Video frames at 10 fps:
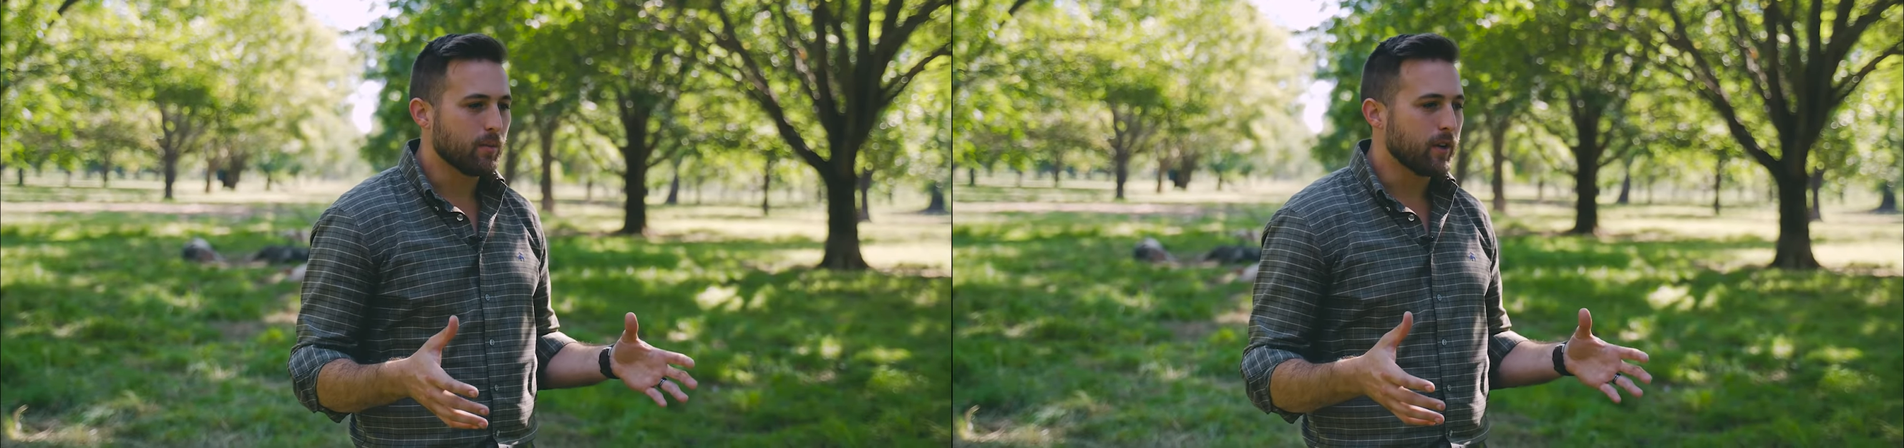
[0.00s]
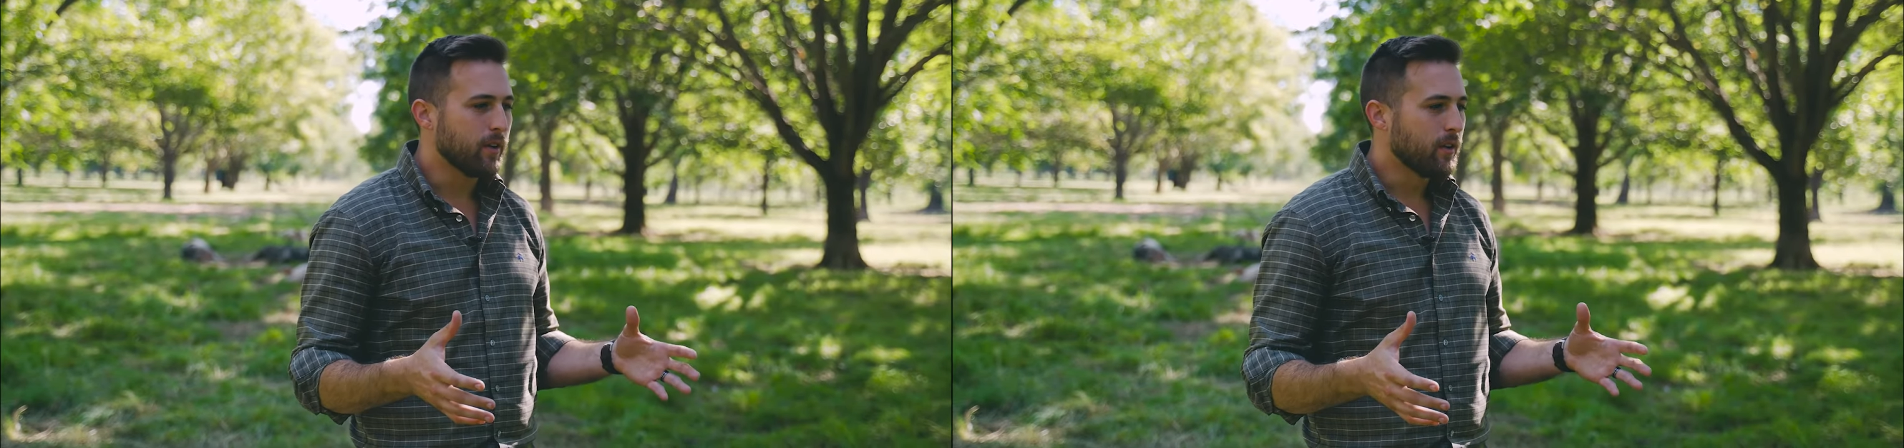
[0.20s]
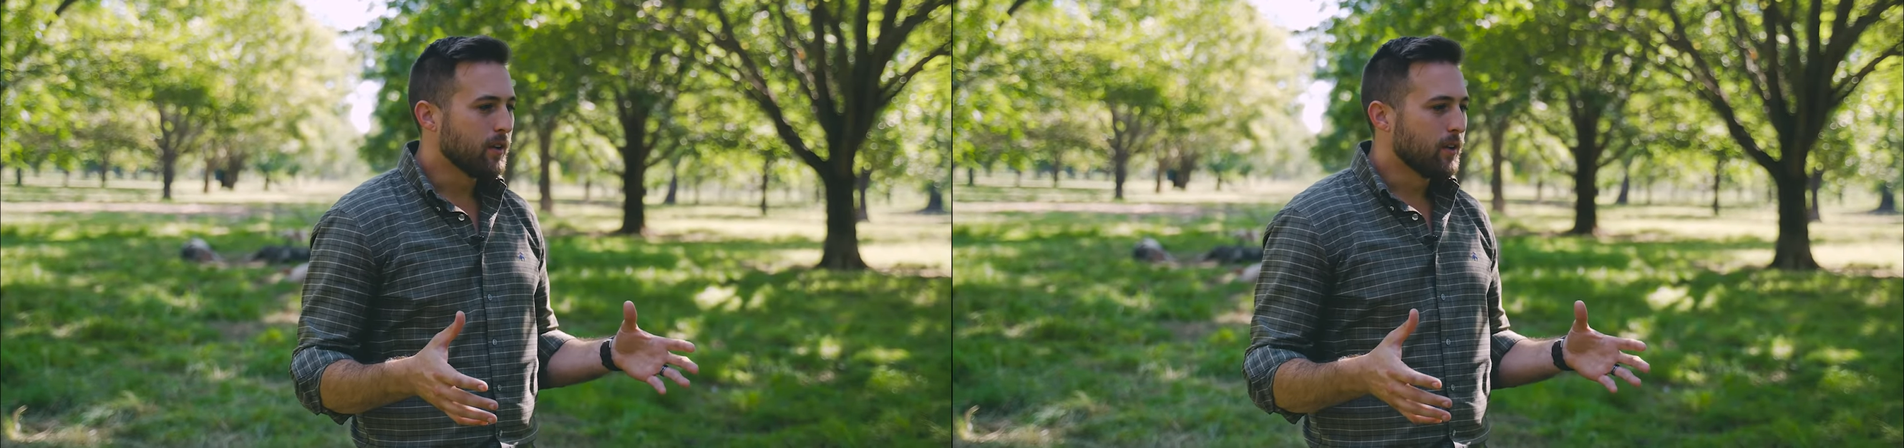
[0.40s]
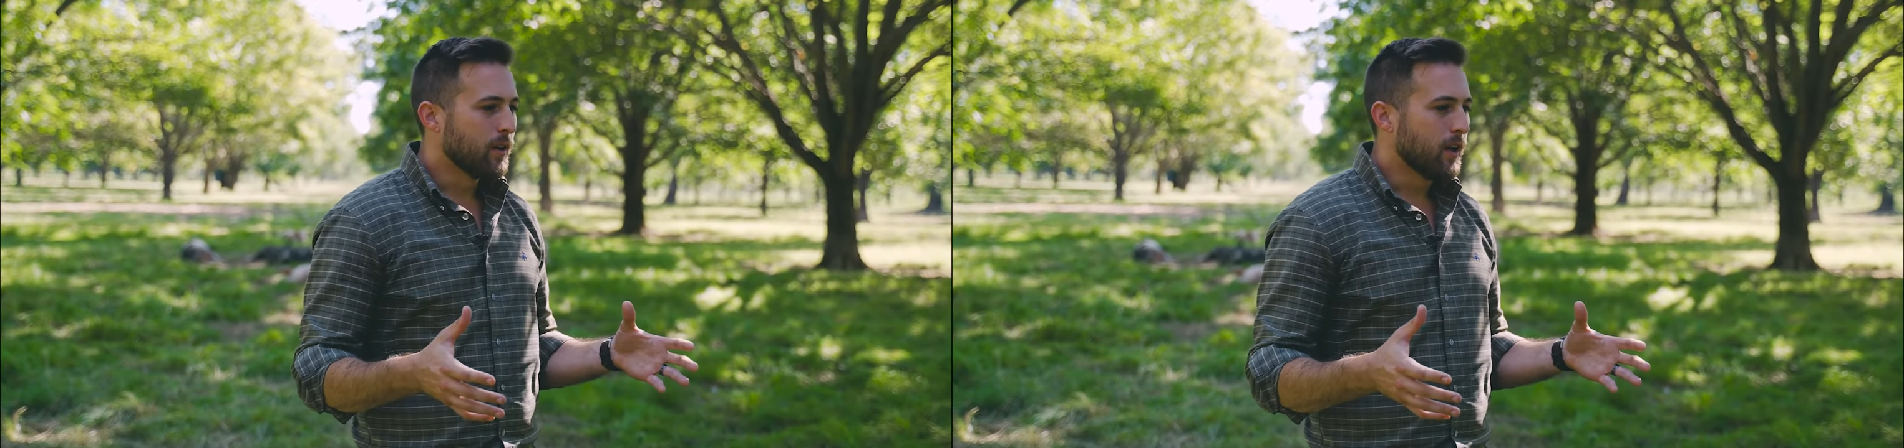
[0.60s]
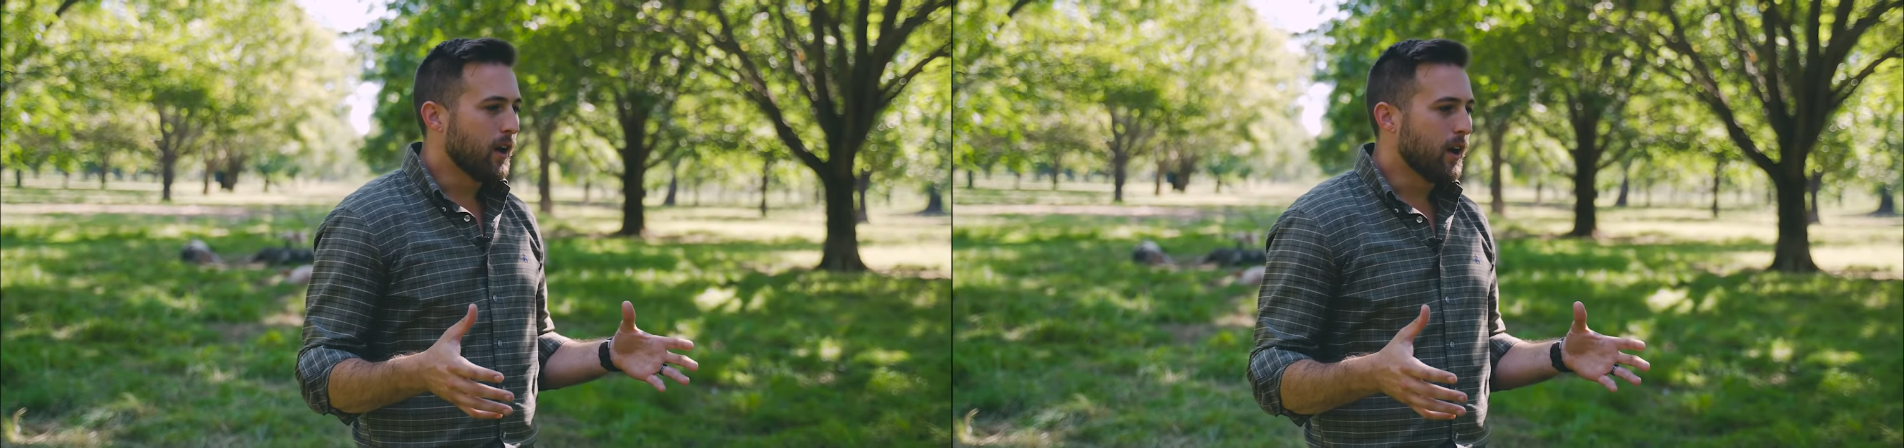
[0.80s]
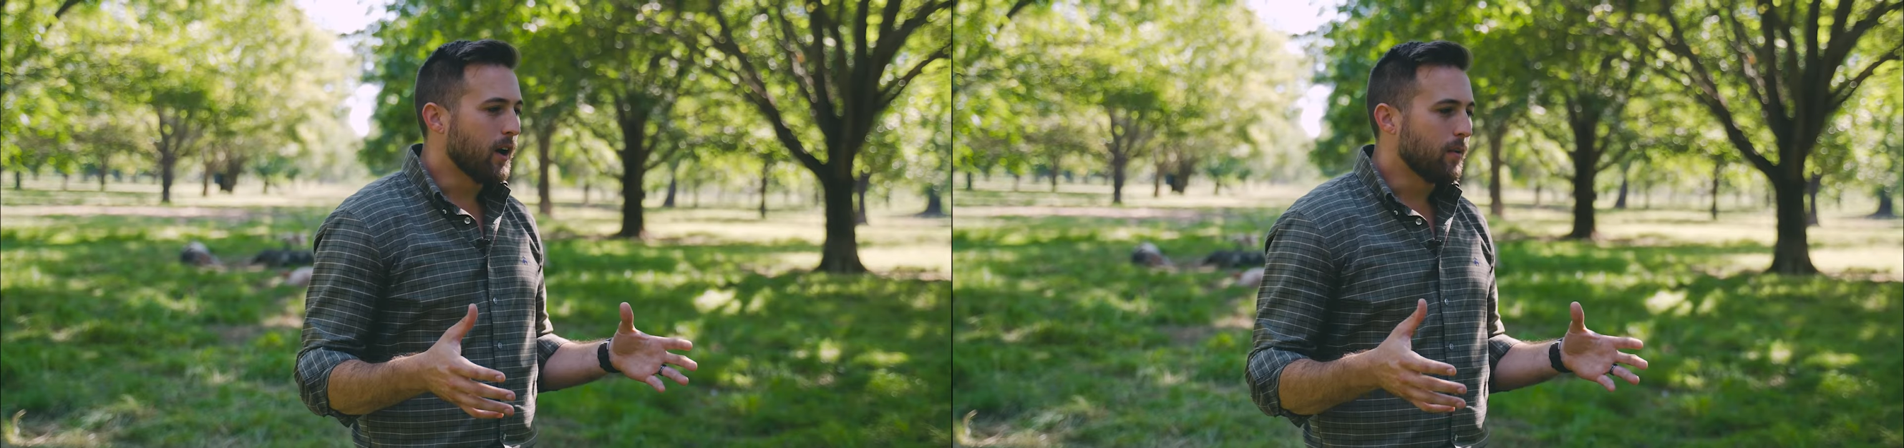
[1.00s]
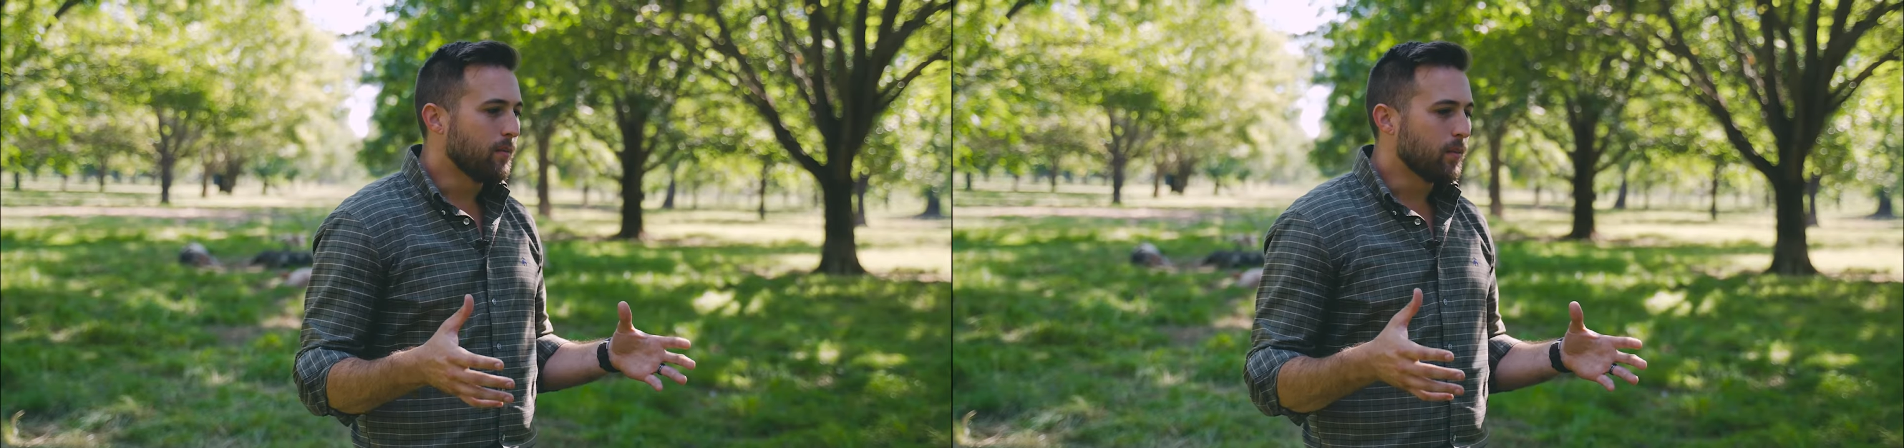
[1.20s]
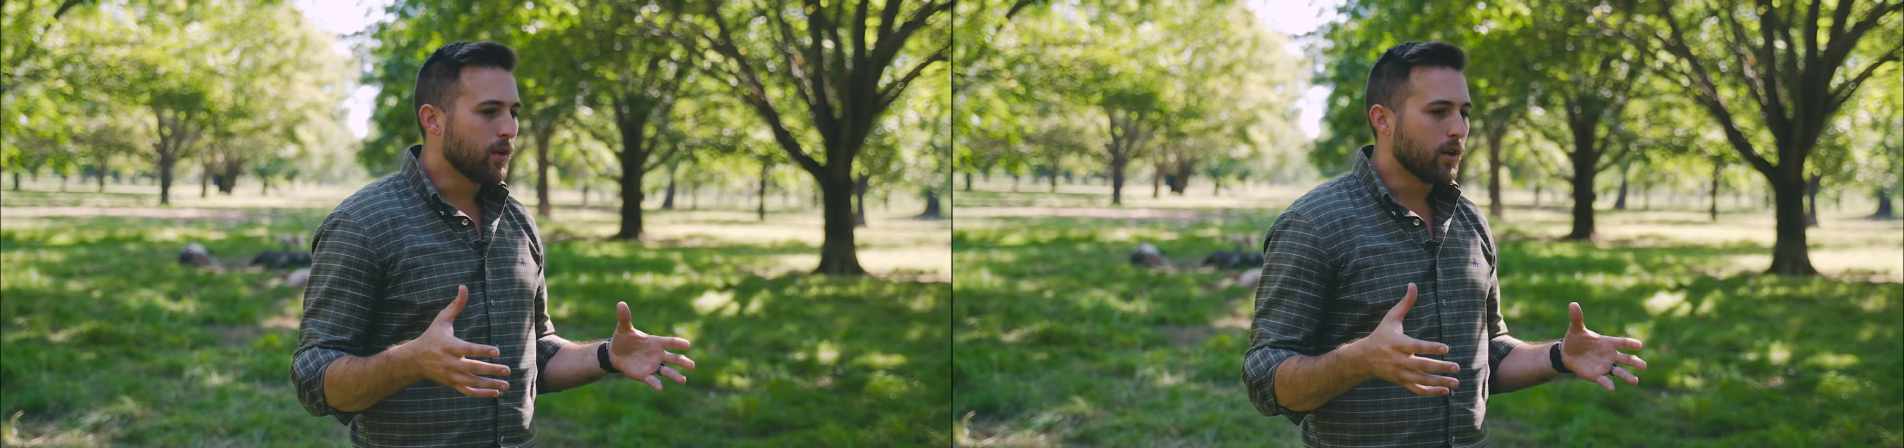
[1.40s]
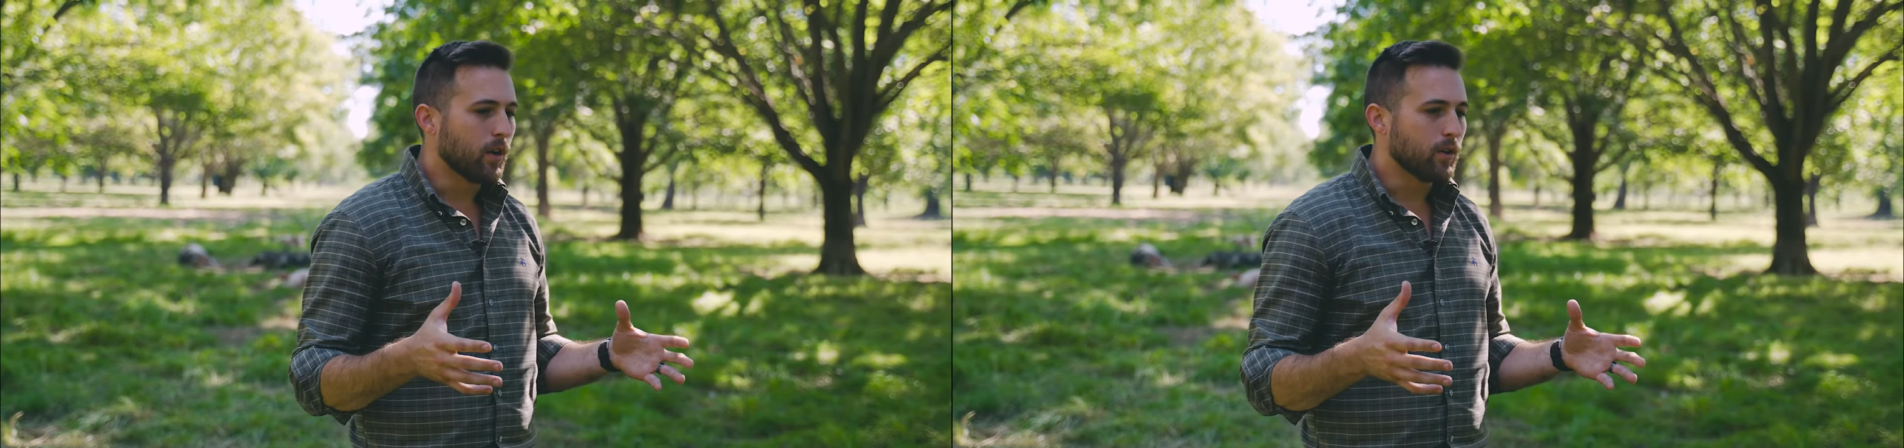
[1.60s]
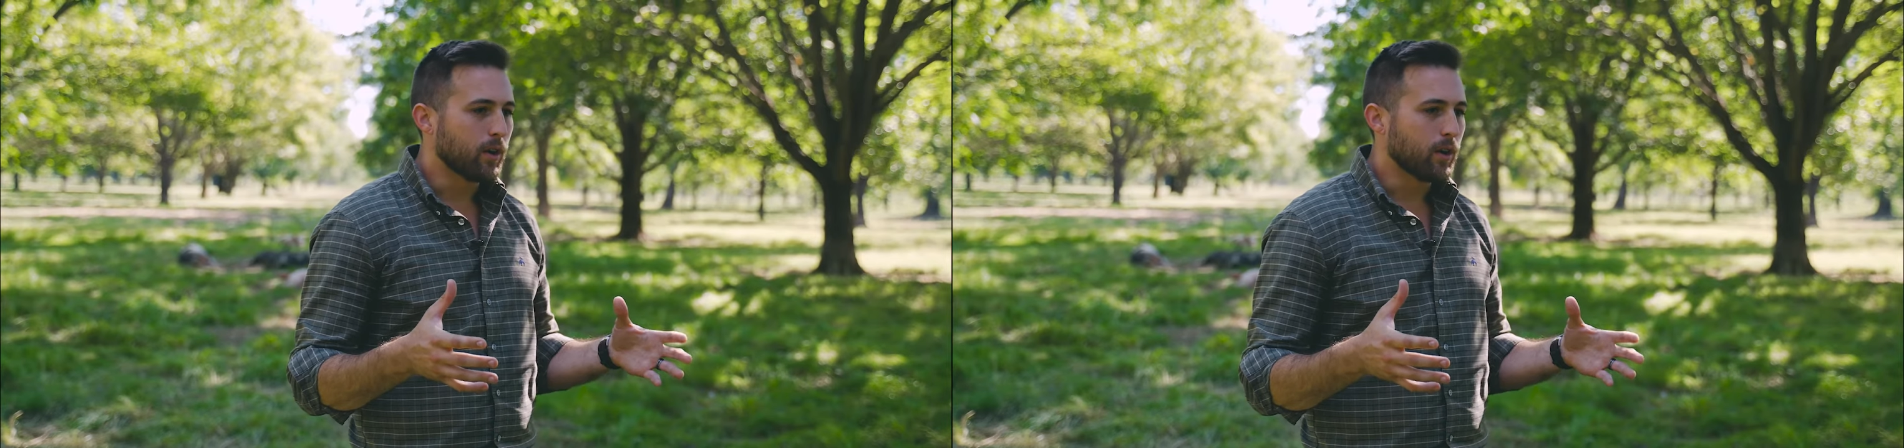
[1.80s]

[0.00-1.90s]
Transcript: We are